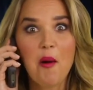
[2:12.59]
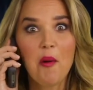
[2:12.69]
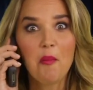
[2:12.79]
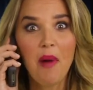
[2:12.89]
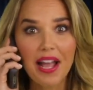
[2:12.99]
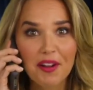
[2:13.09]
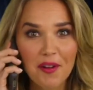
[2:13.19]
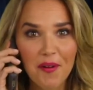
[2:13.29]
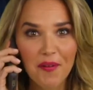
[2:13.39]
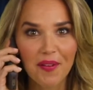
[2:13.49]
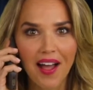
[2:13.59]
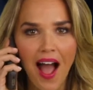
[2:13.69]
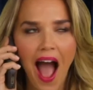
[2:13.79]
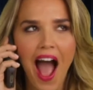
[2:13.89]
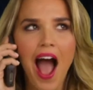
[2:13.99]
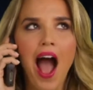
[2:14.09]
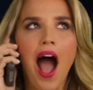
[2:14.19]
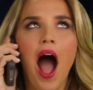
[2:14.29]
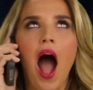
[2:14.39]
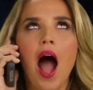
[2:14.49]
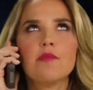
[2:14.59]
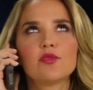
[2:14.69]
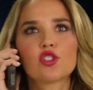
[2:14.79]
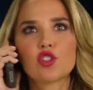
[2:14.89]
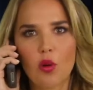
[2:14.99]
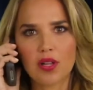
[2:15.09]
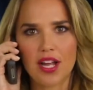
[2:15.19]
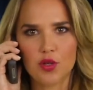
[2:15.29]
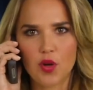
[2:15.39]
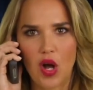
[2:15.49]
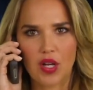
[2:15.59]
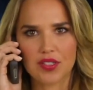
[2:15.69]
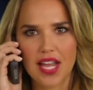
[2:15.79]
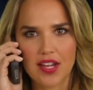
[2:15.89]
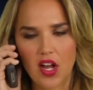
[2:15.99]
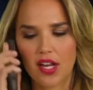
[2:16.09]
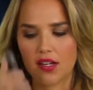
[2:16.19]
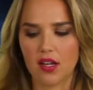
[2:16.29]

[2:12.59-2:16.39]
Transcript: Michael! I'm so glad you called. Hang on.